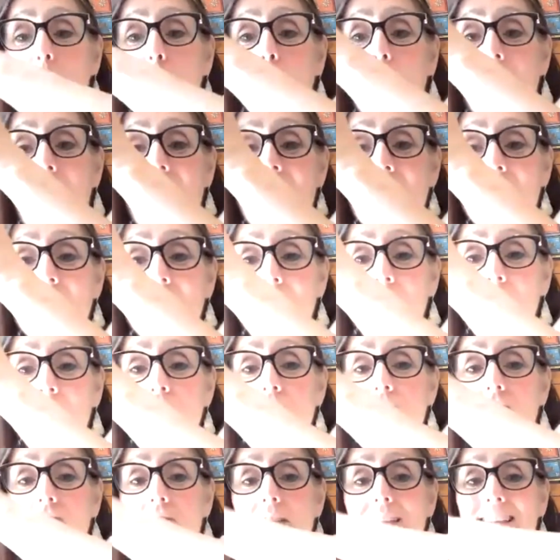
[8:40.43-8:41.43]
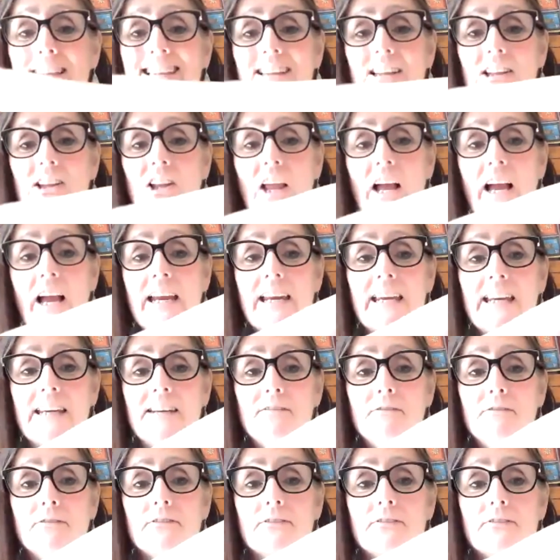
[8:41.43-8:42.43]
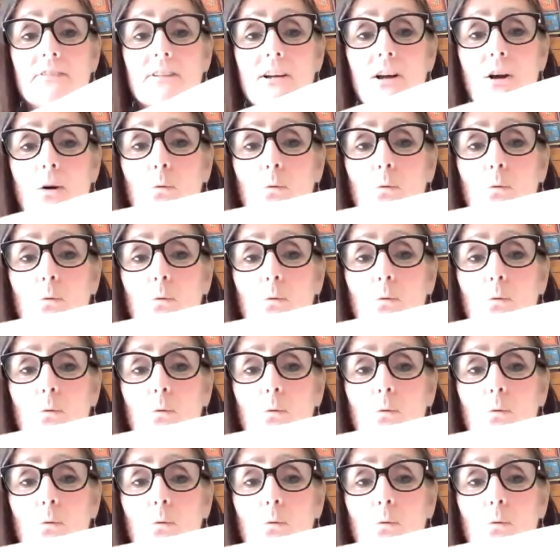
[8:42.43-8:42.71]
waves in life